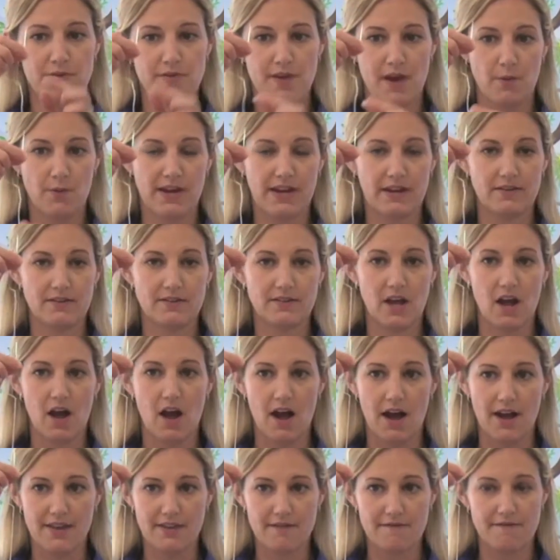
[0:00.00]
that we can
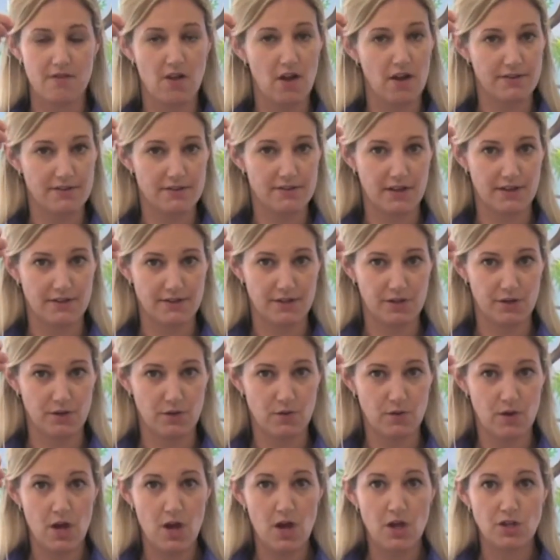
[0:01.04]
tie the floss onto
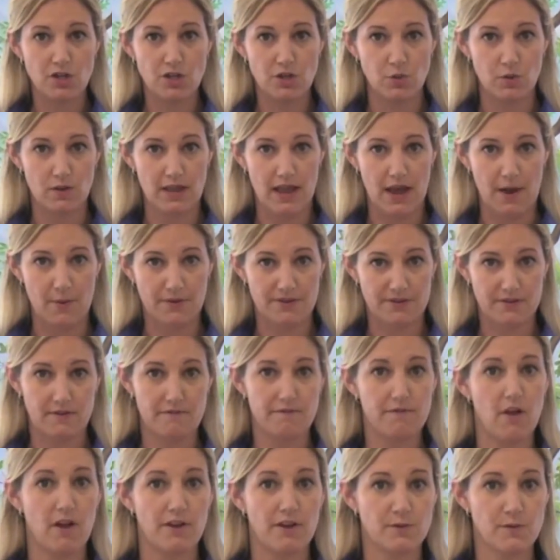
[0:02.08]
to allow us to
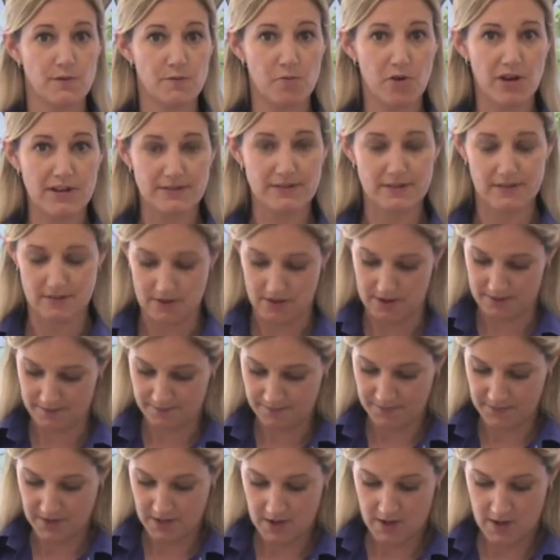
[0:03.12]
floss with braces on.
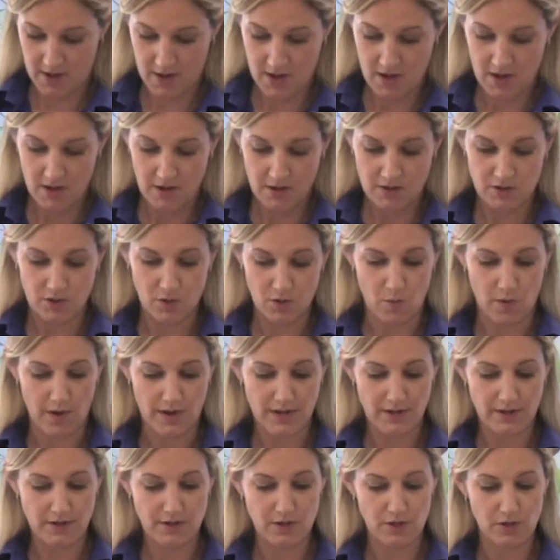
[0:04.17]
So what
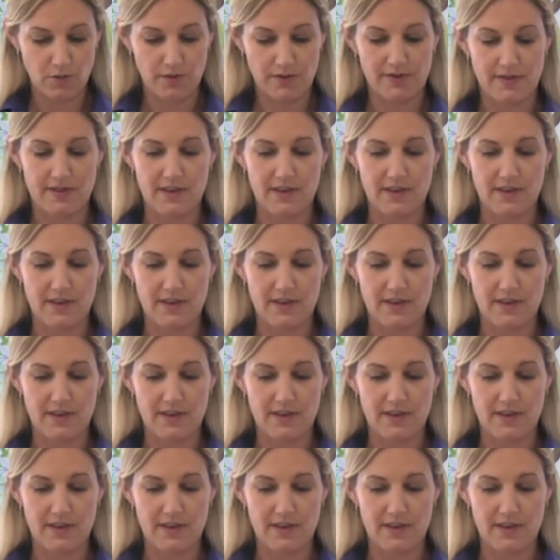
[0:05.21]
you do with